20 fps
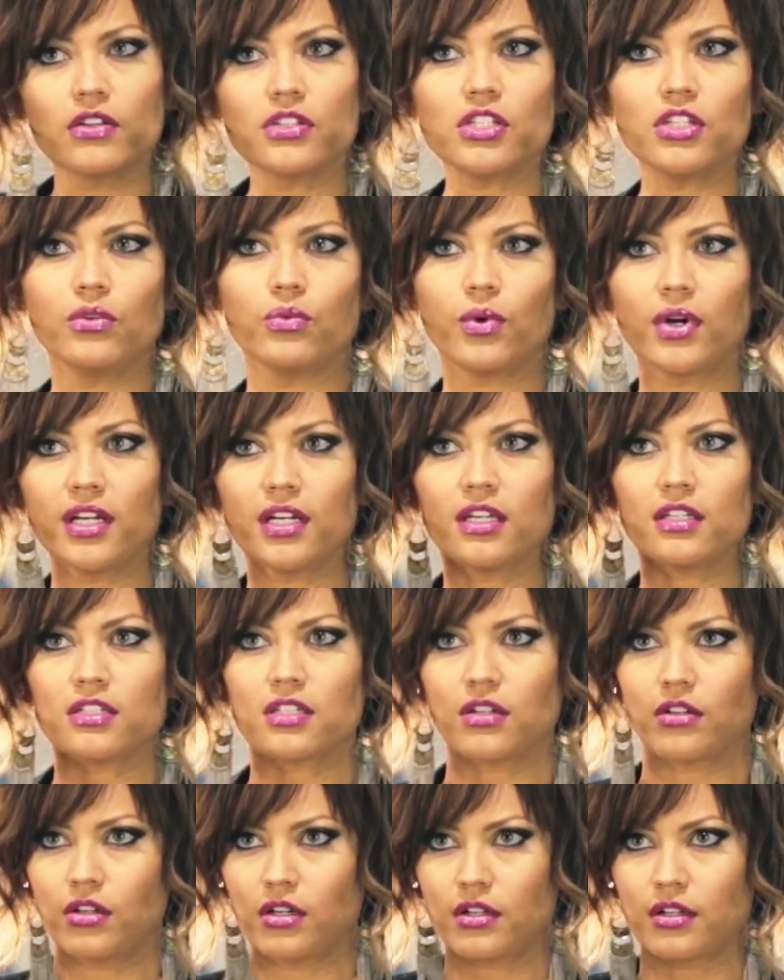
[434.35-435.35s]
So you want it
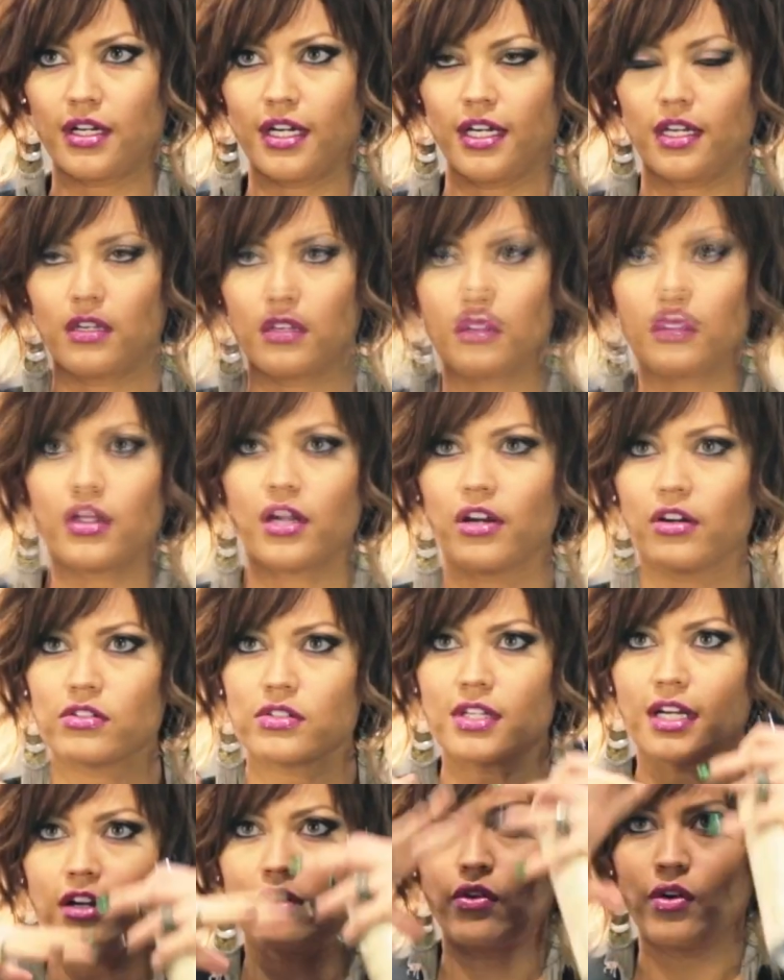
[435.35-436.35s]
to look like the hair
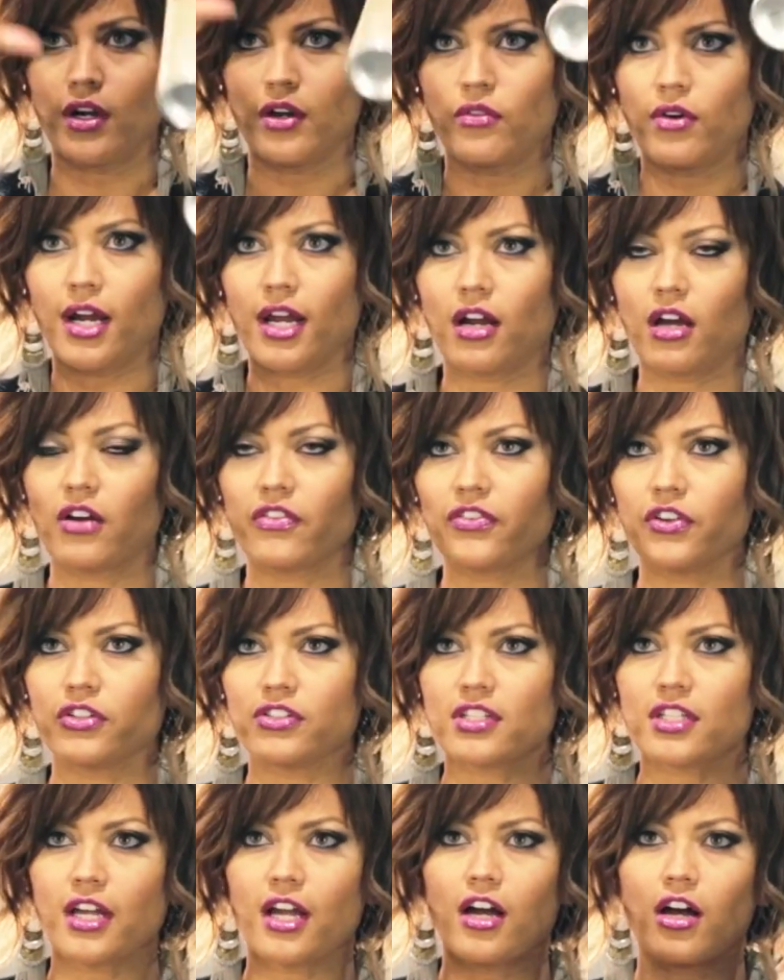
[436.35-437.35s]
is like growing right off your
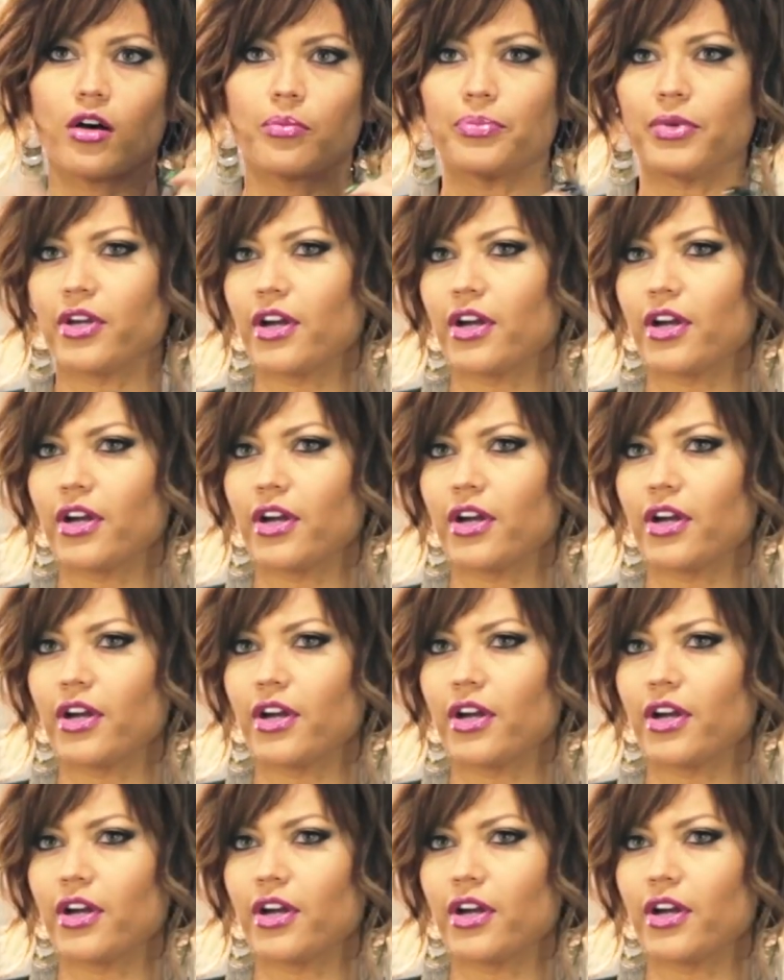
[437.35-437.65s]
scalp.